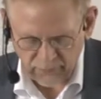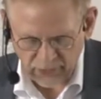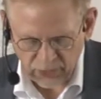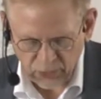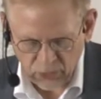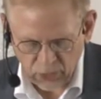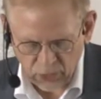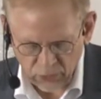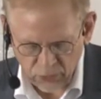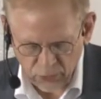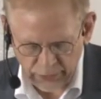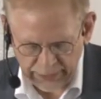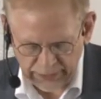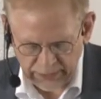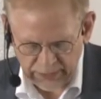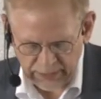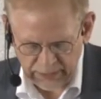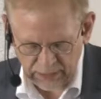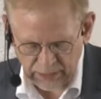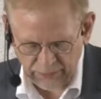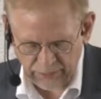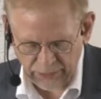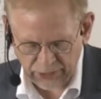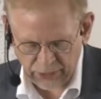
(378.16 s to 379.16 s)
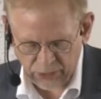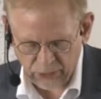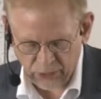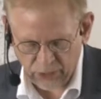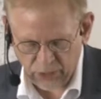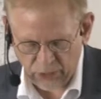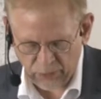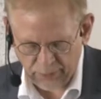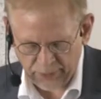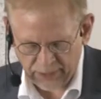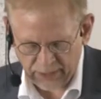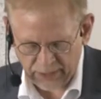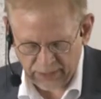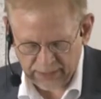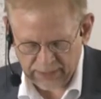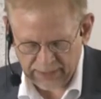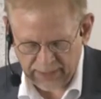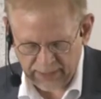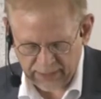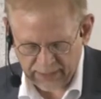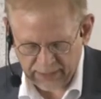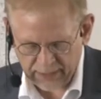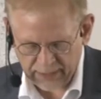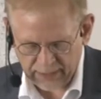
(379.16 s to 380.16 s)
Concreteness of a utopia,
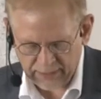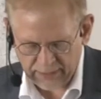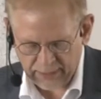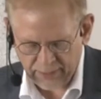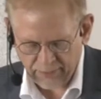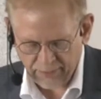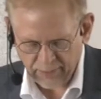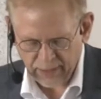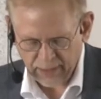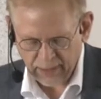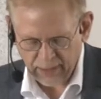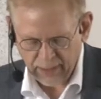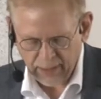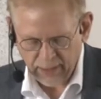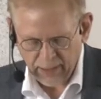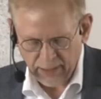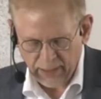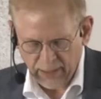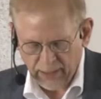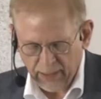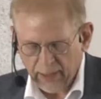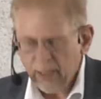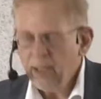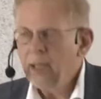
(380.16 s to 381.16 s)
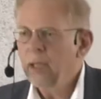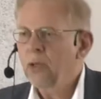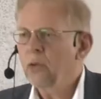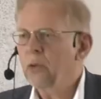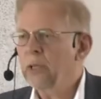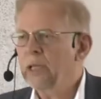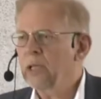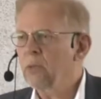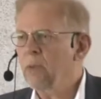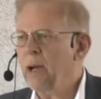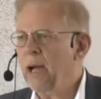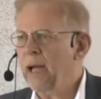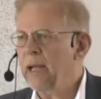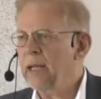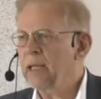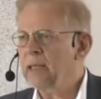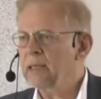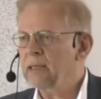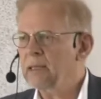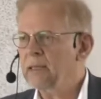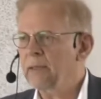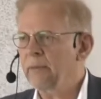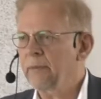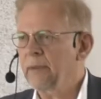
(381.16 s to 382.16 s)
secondly,
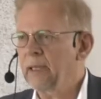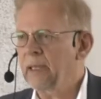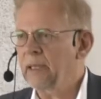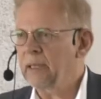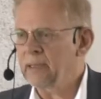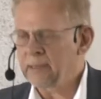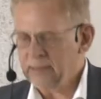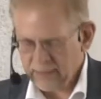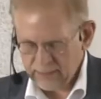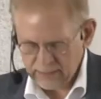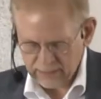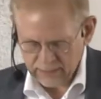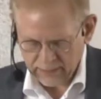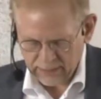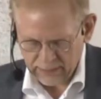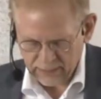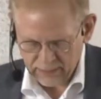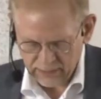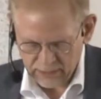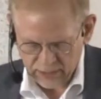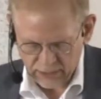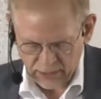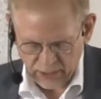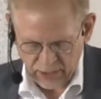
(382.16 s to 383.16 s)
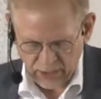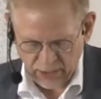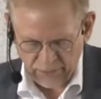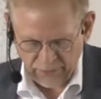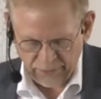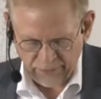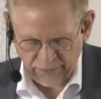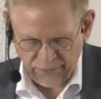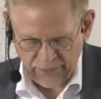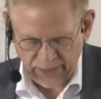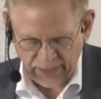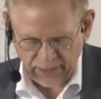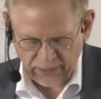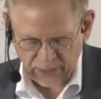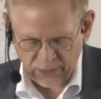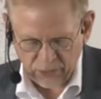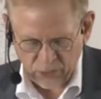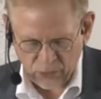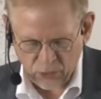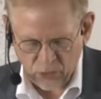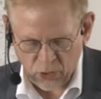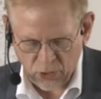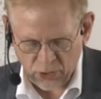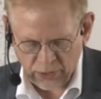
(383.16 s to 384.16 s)
requires the existence of a
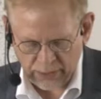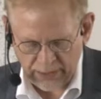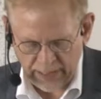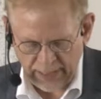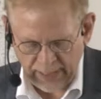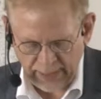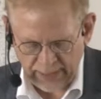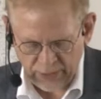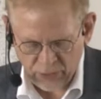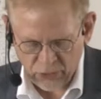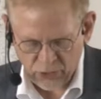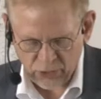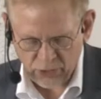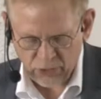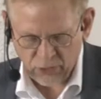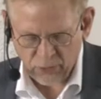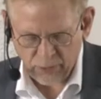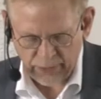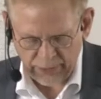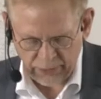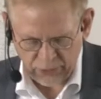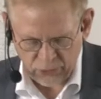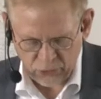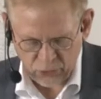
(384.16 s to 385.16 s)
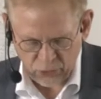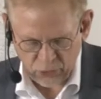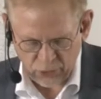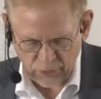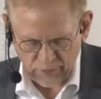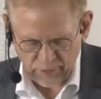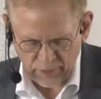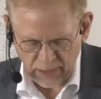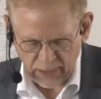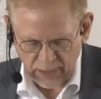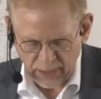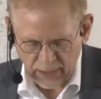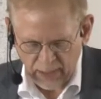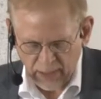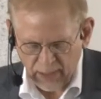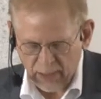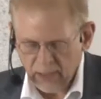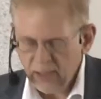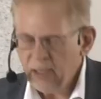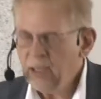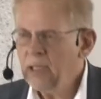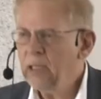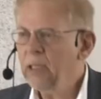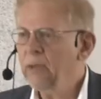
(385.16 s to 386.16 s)
factor or an agent which,
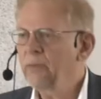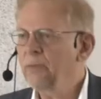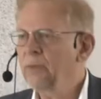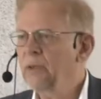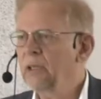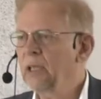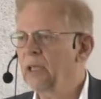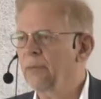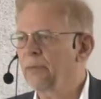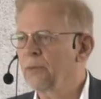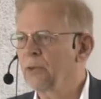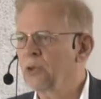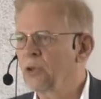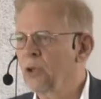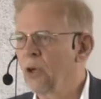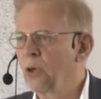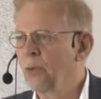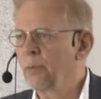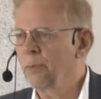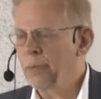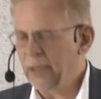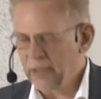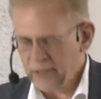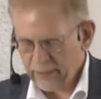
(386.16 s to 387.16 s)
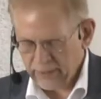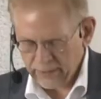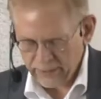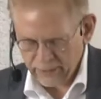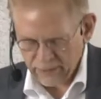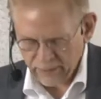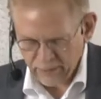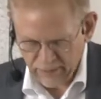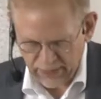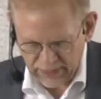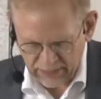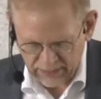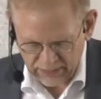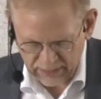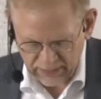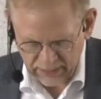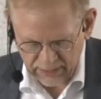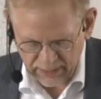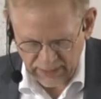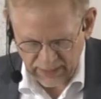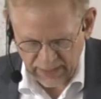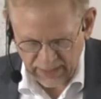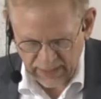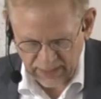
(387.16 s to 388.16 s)
even if groping in the
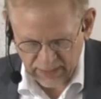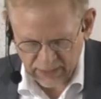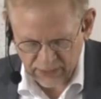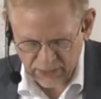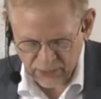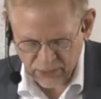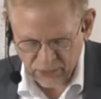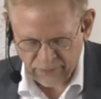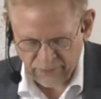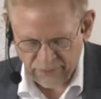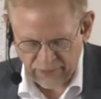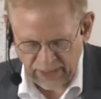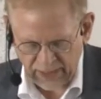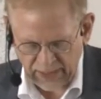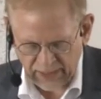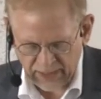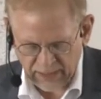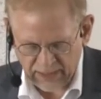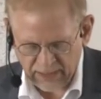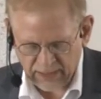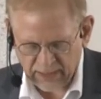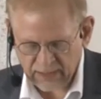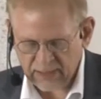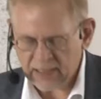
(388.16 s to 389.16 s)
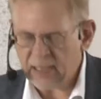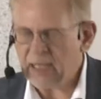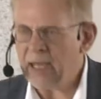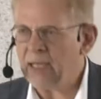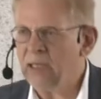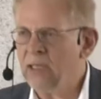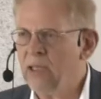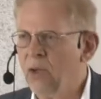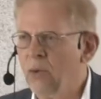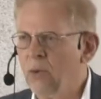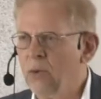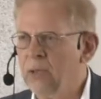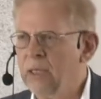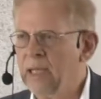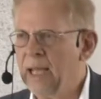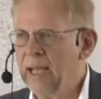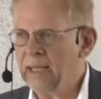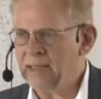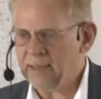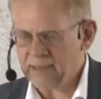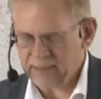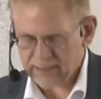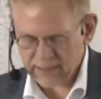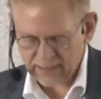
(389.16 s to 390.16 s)
mist and surveying an unknown
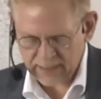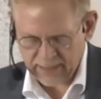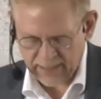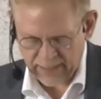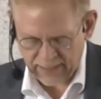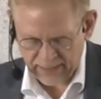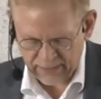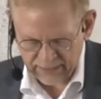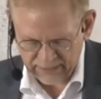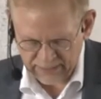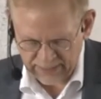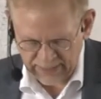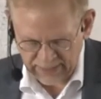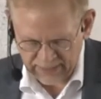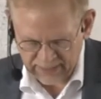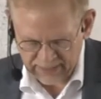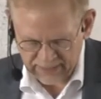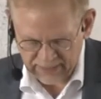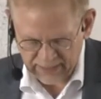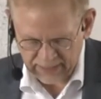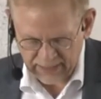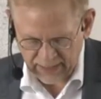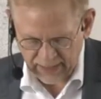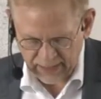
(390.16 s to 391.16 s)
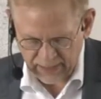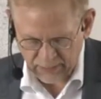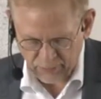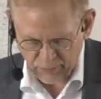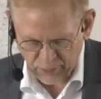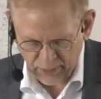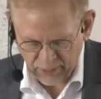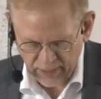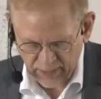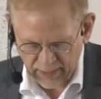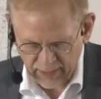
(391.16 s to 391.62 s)
landscape,